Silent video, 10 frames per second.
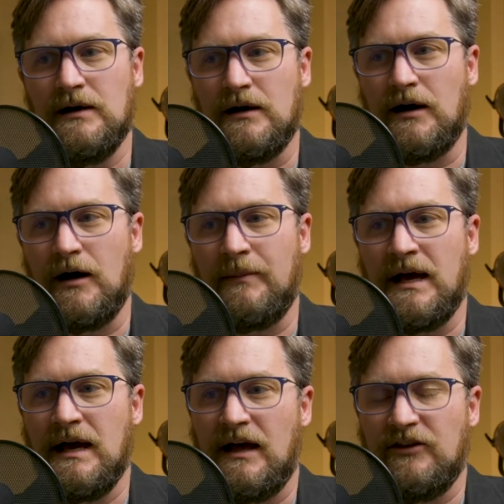
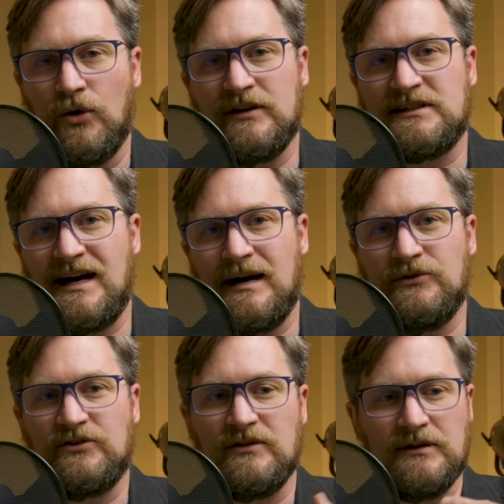The only
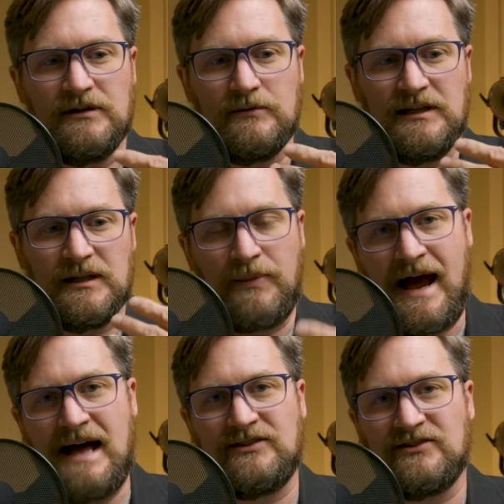times in the
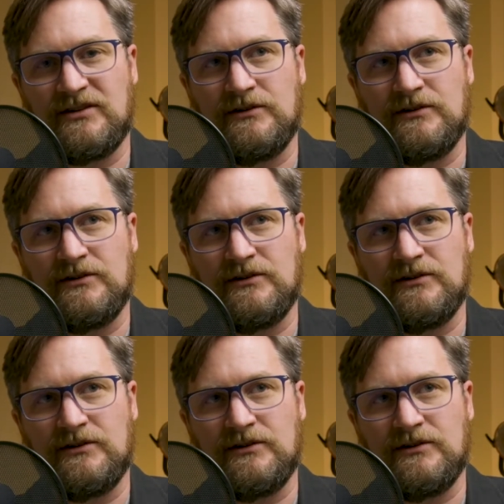past,